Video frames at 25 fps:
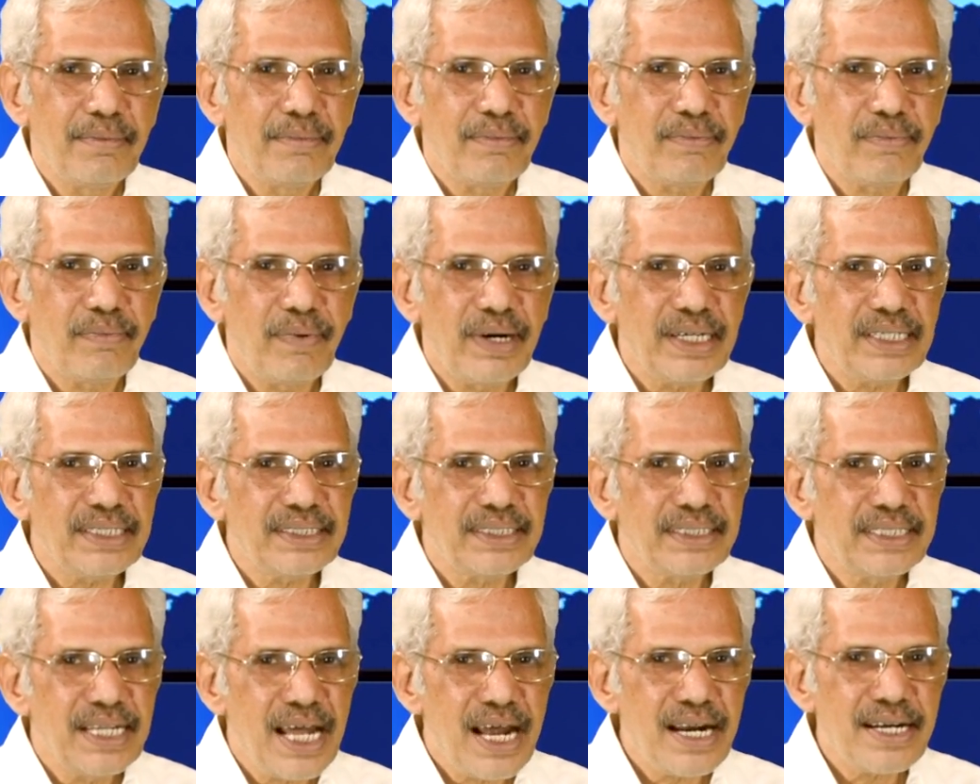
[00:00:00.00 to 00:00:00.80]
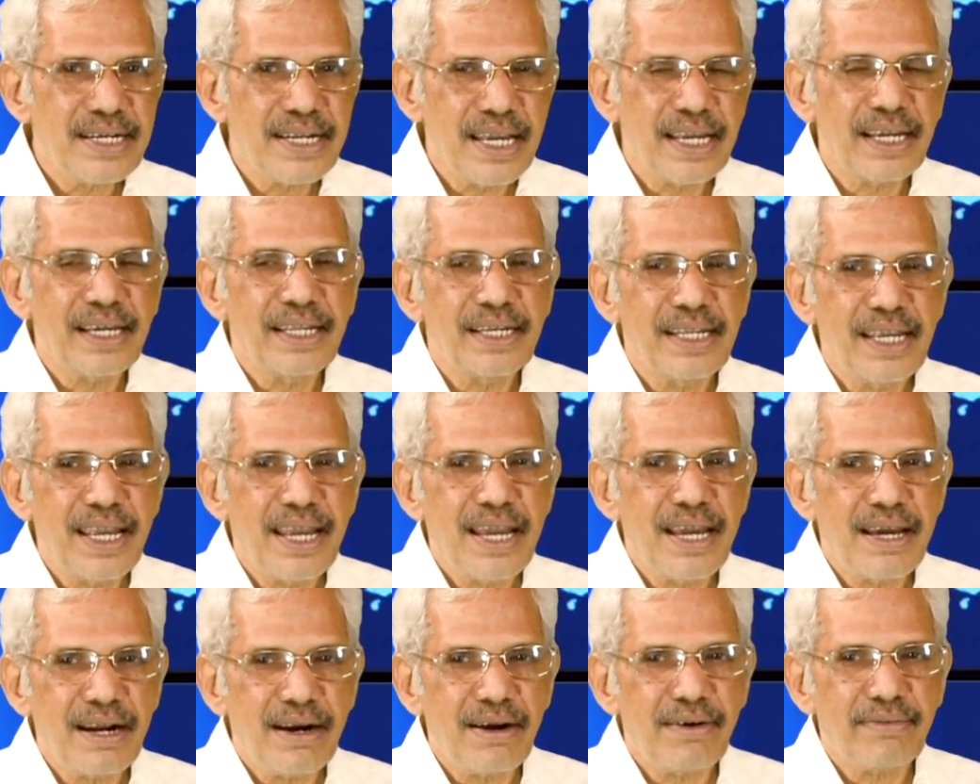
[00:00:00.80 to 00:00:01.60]
What is not taken
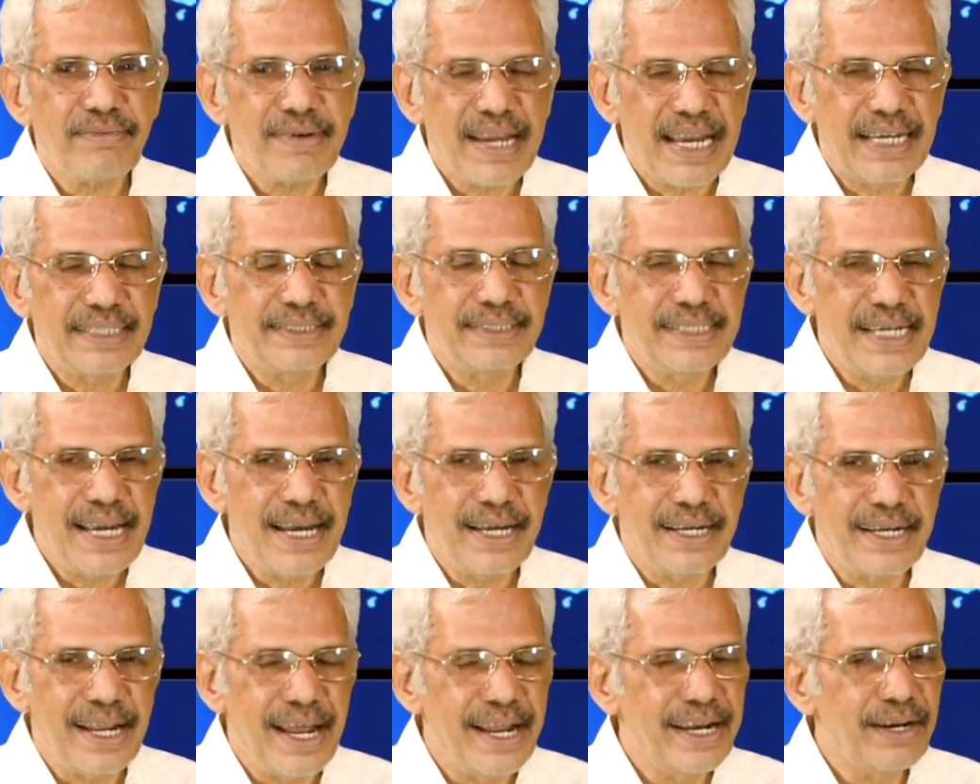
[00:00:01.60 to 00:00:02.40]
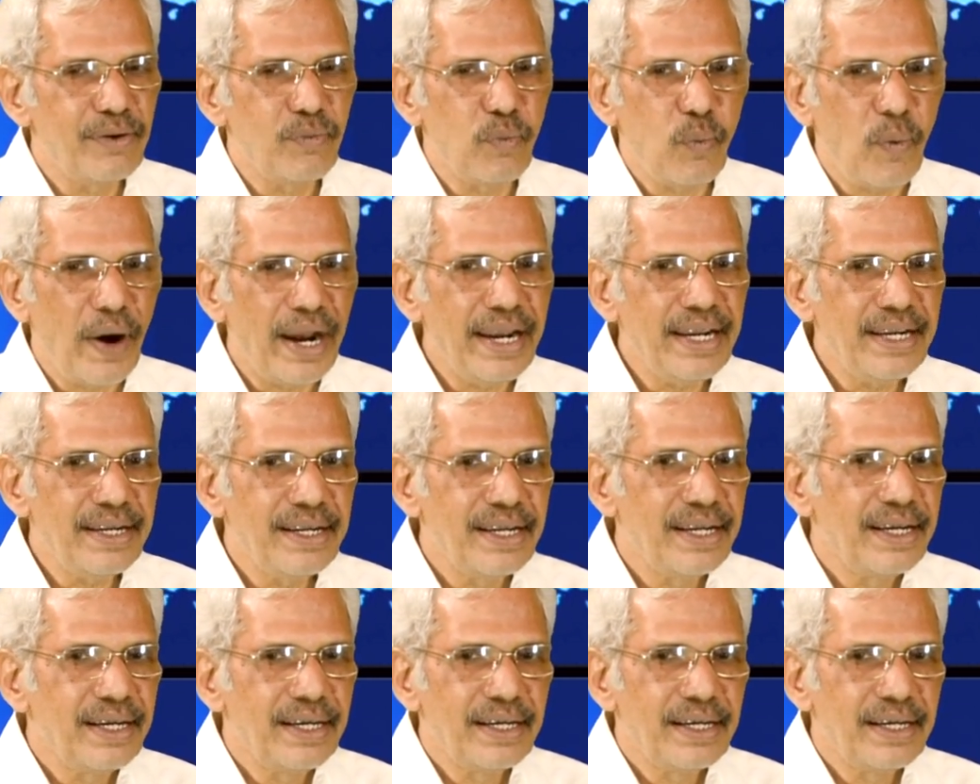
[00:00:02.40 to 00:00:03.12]
care of as yet, and why